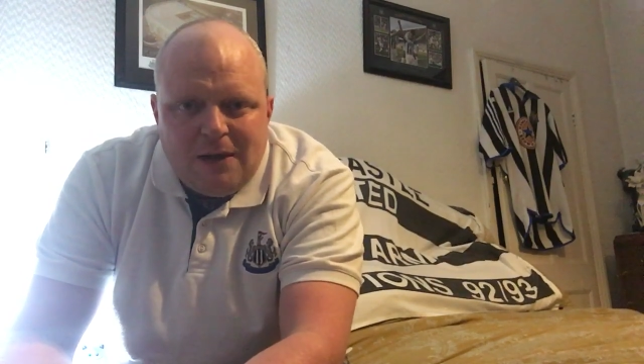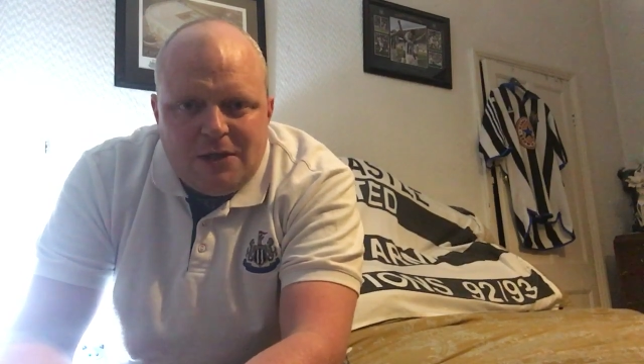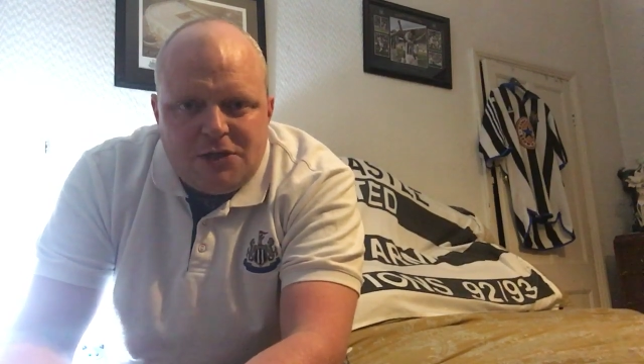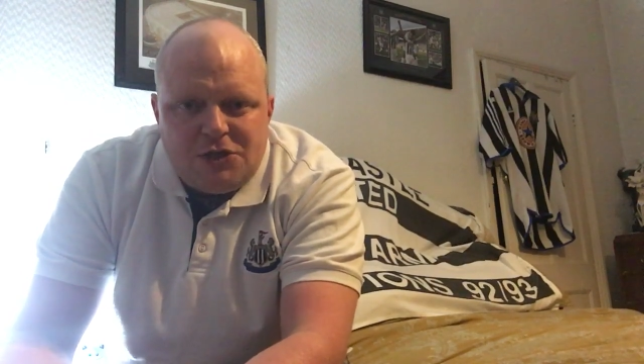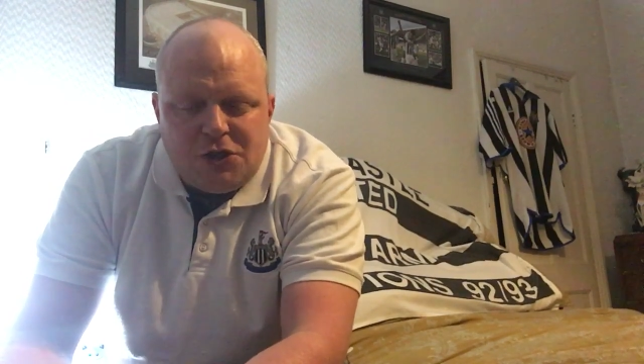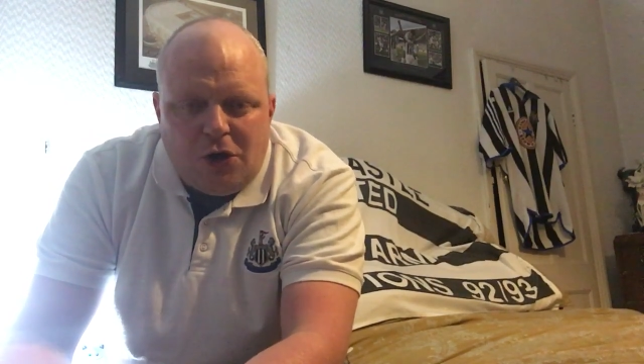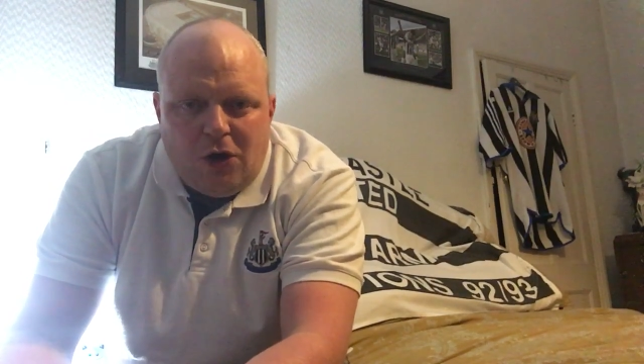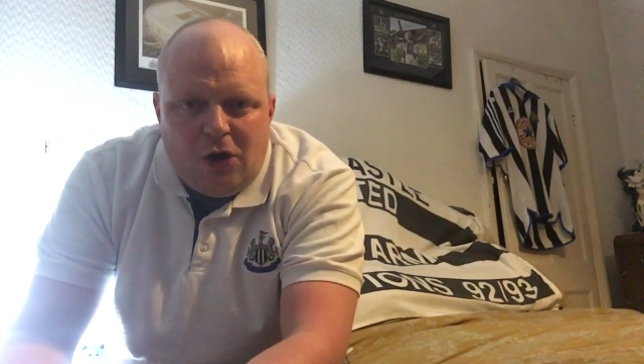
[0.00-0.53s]

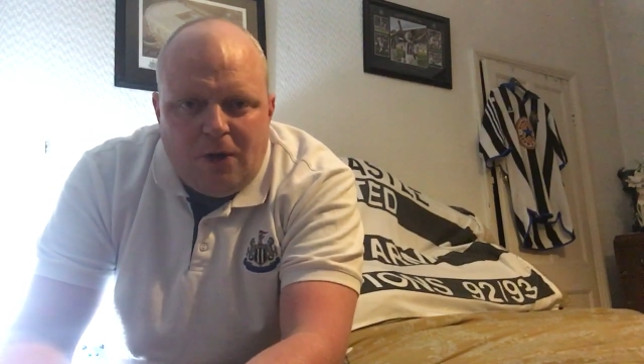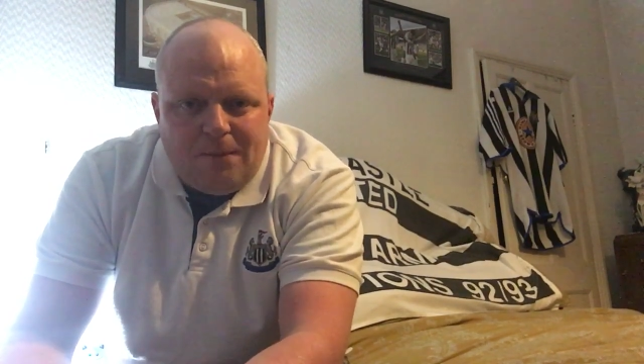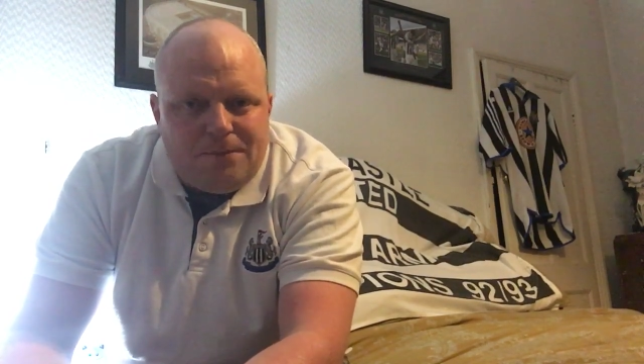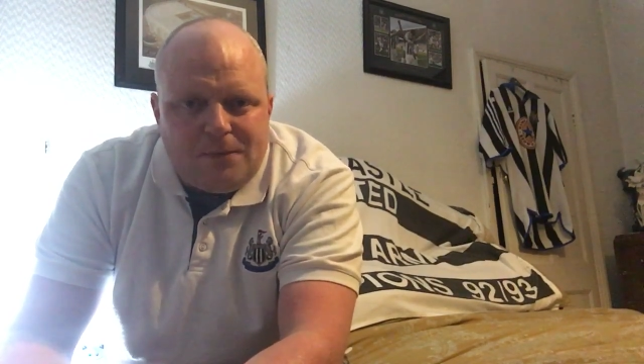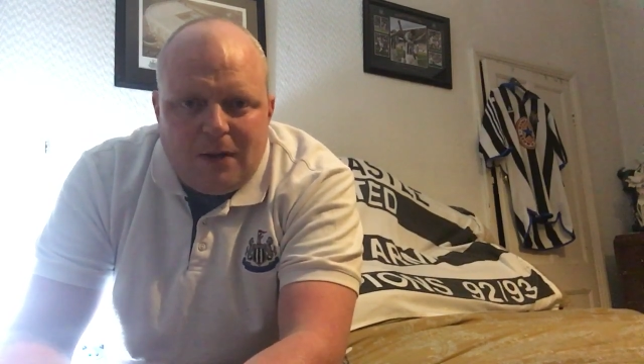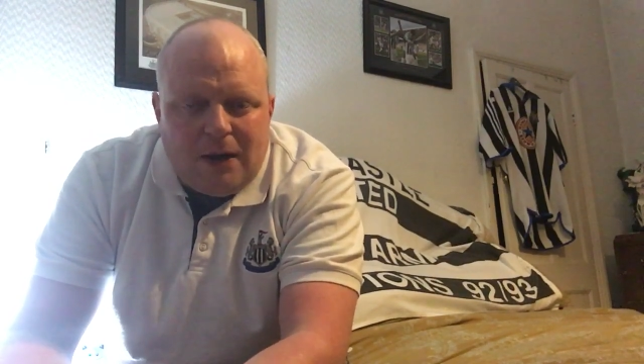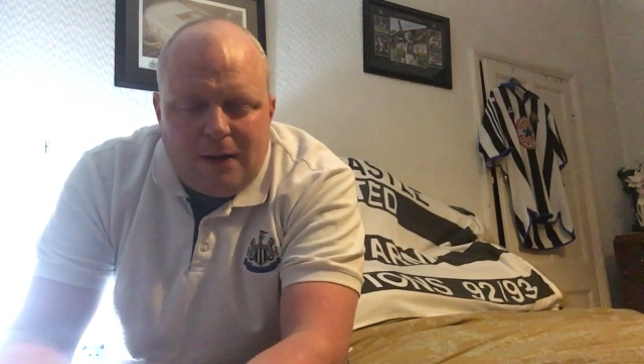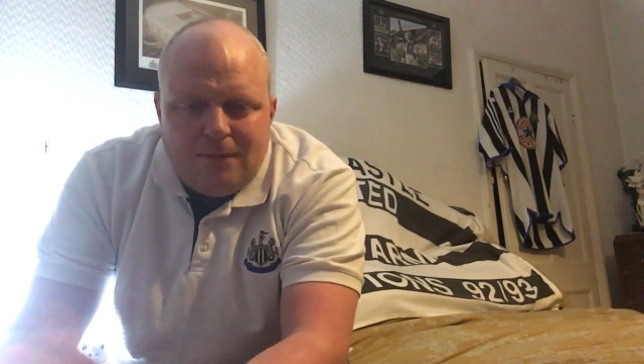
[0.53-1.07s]
So,
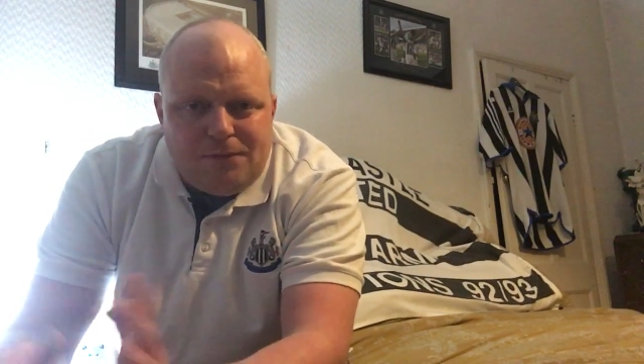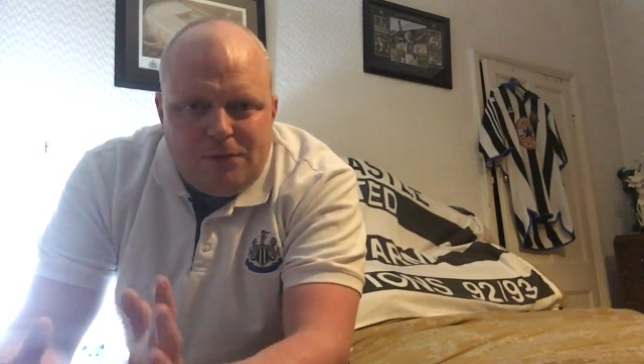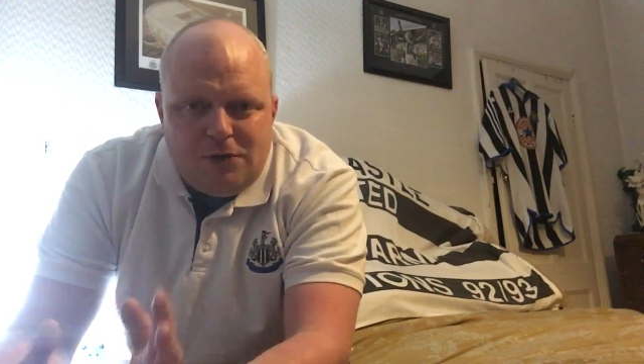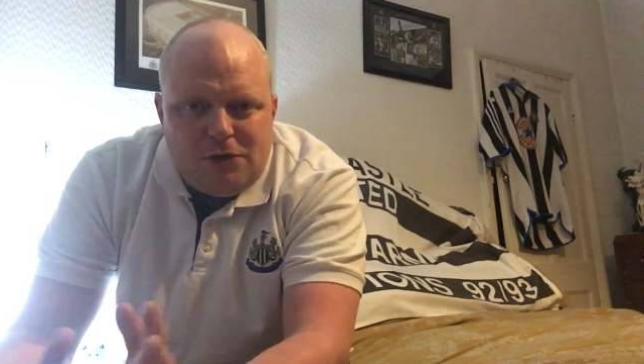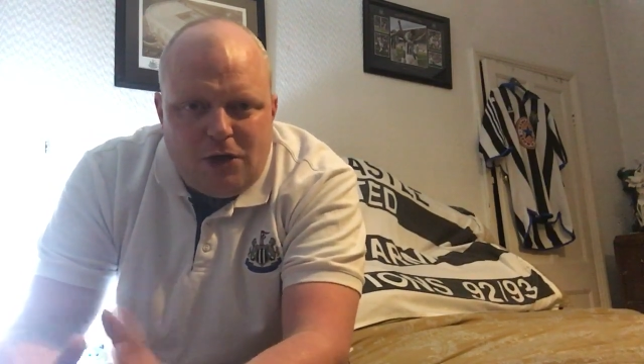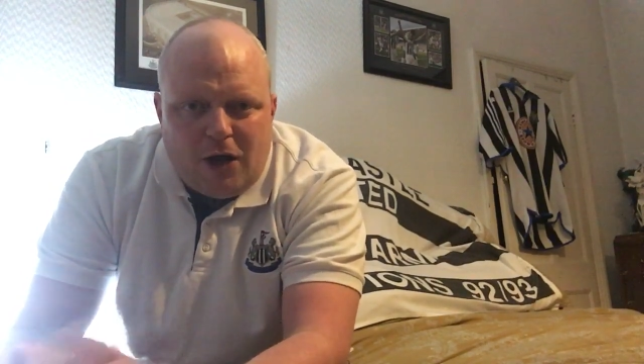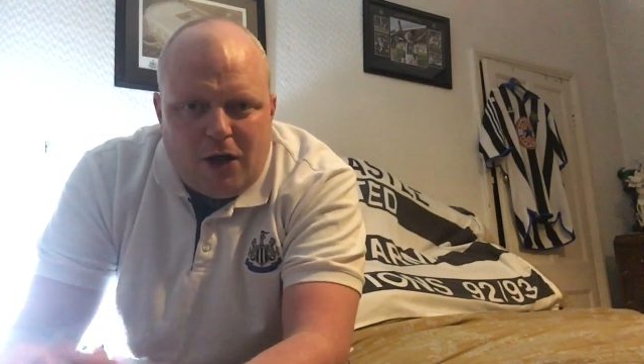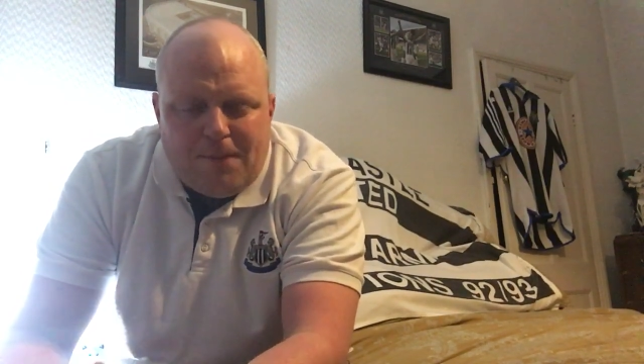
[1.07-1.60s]

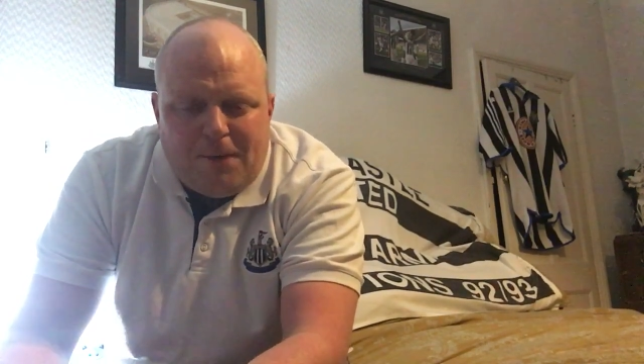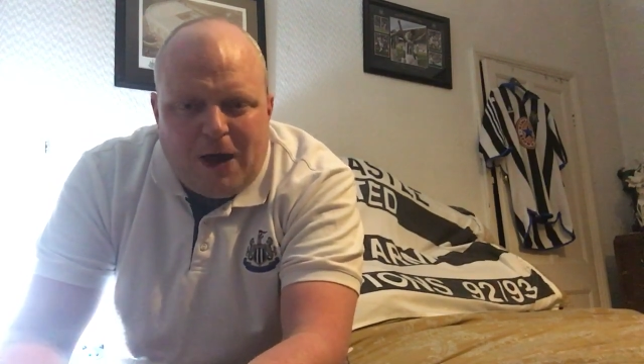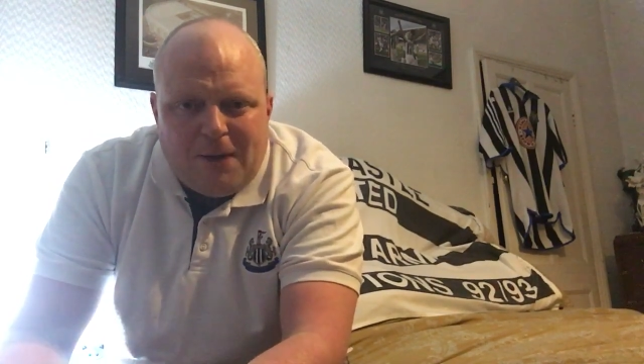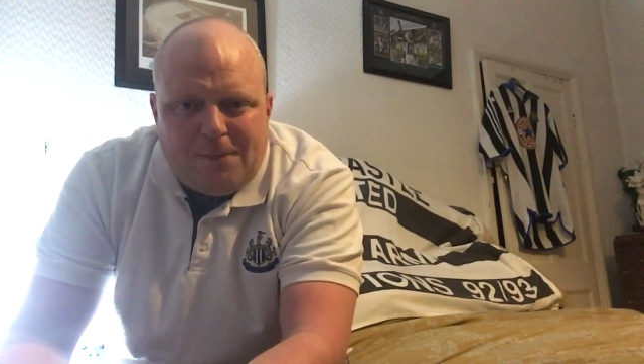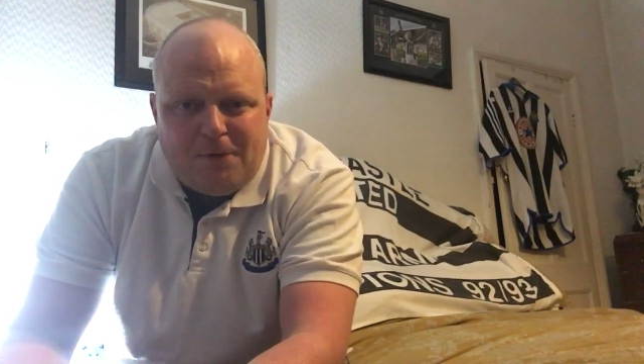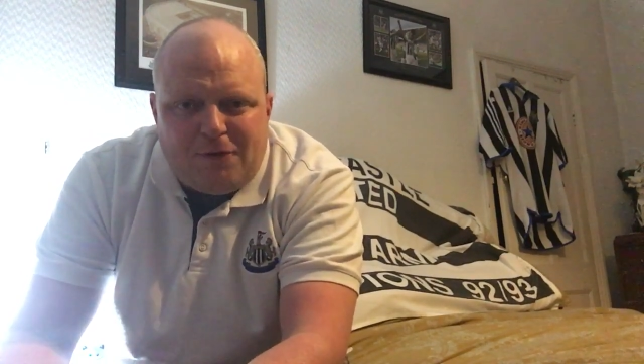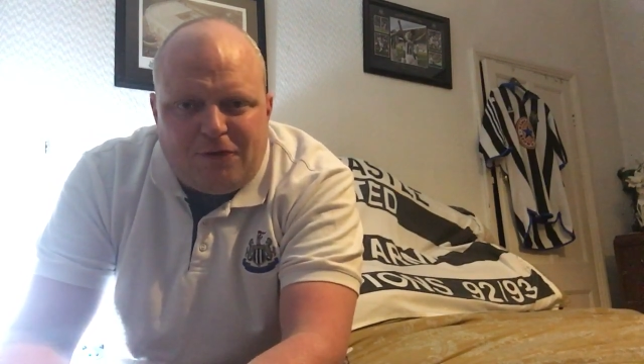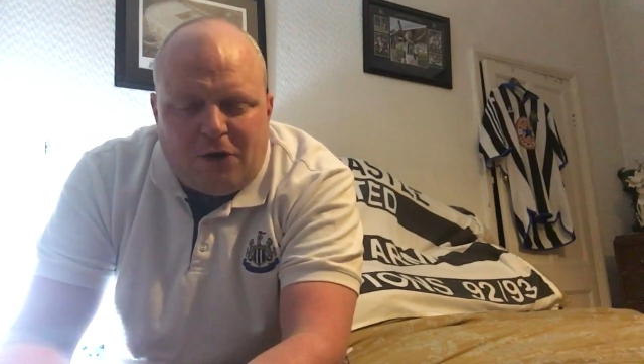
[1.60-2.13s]
not a
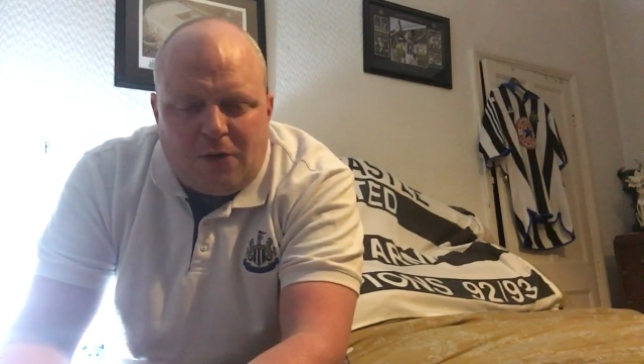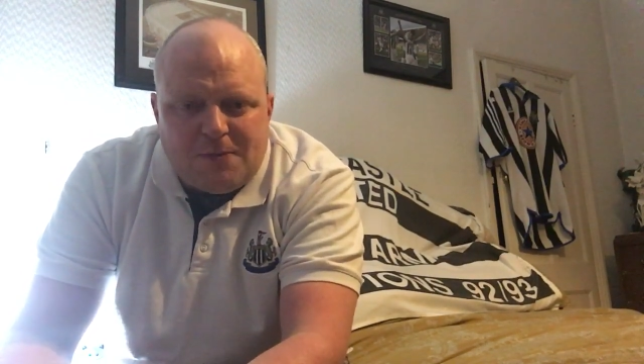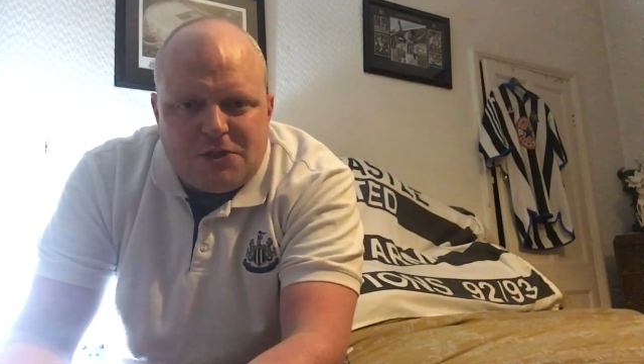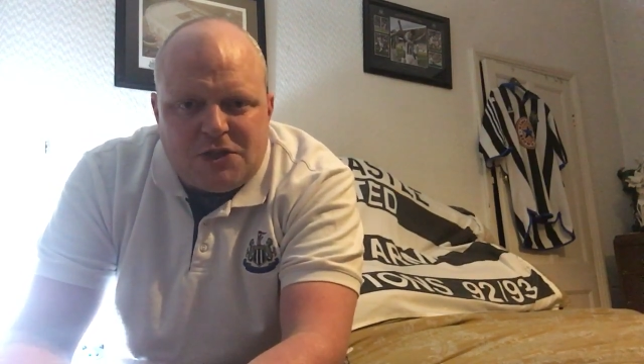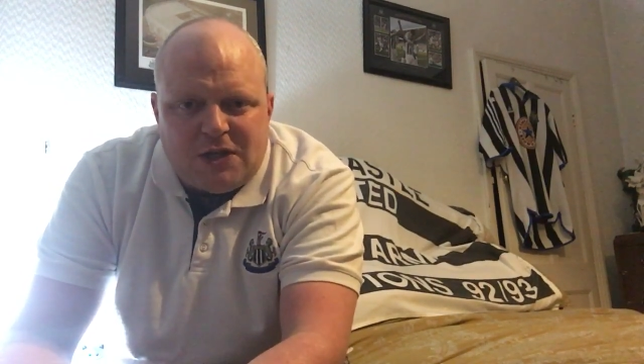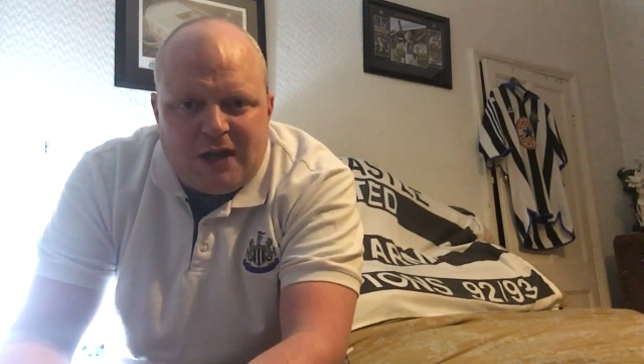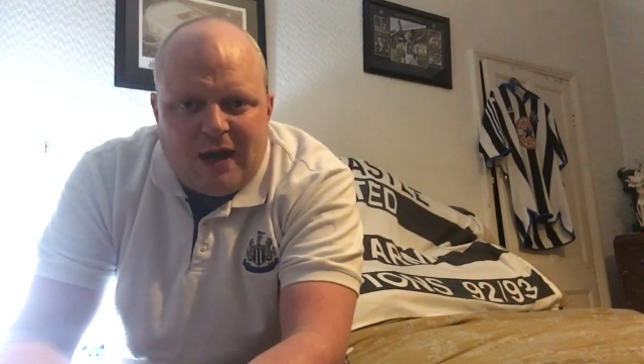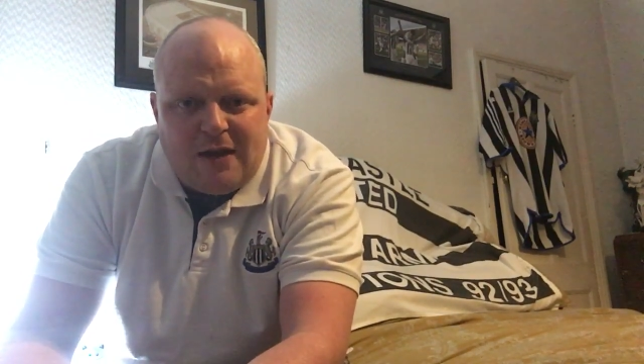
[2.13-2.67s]
bad performance
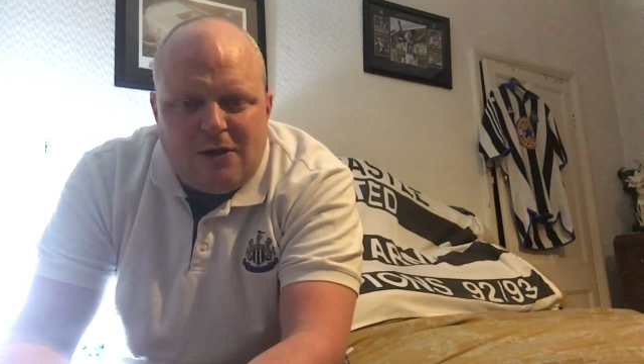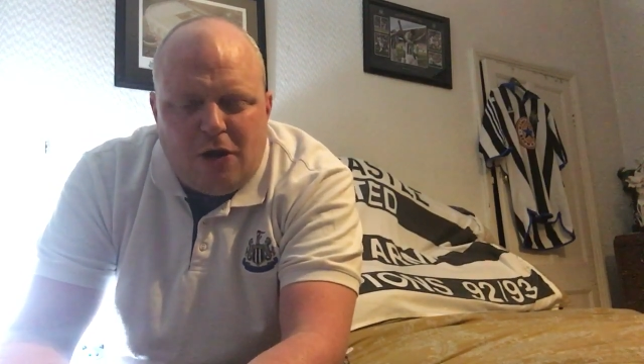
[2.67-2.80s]
tonight.